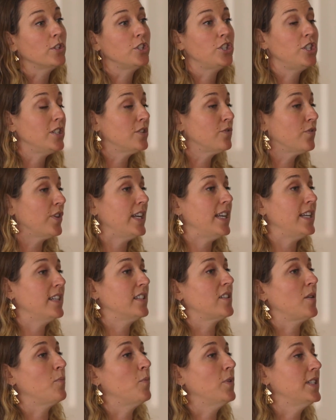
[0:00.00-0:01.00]
she's reading
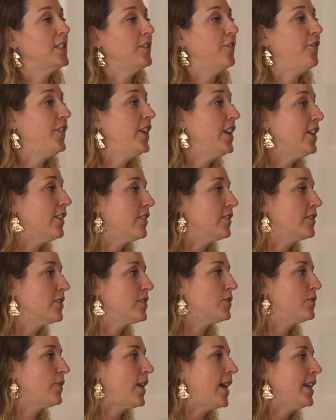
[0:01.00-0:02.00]
someone's
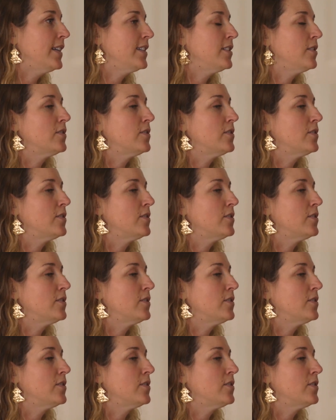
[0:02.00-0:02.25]
fears, right?